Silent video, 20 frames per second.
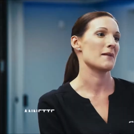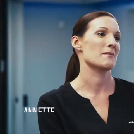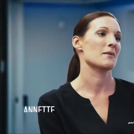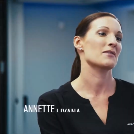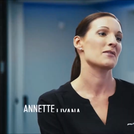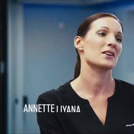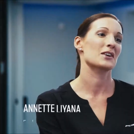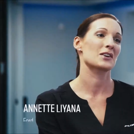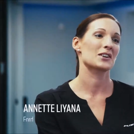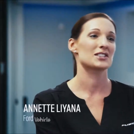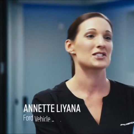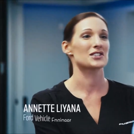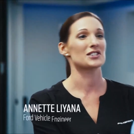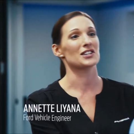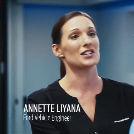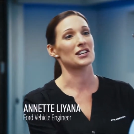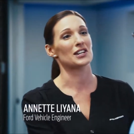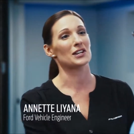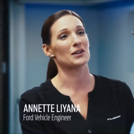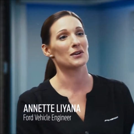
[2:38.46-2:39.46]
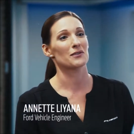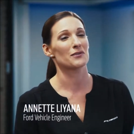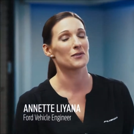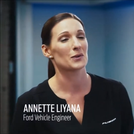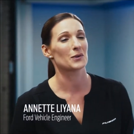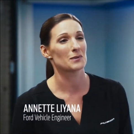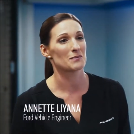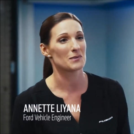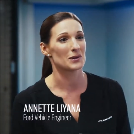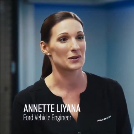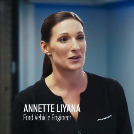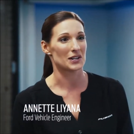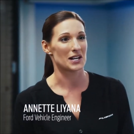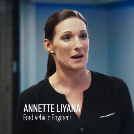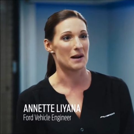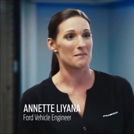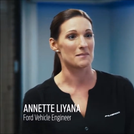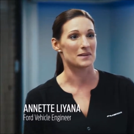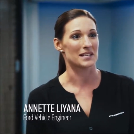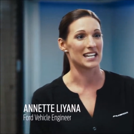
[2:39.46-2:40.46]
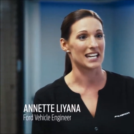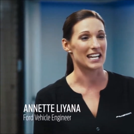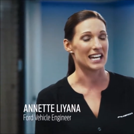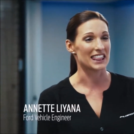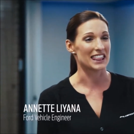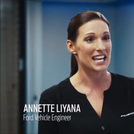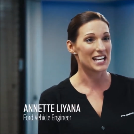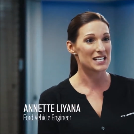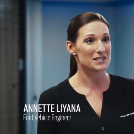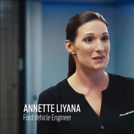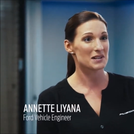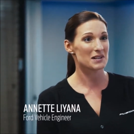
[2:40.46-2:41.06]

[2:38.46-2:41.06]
I'm a vehicle engineer here at Ford Motor Company. Thanks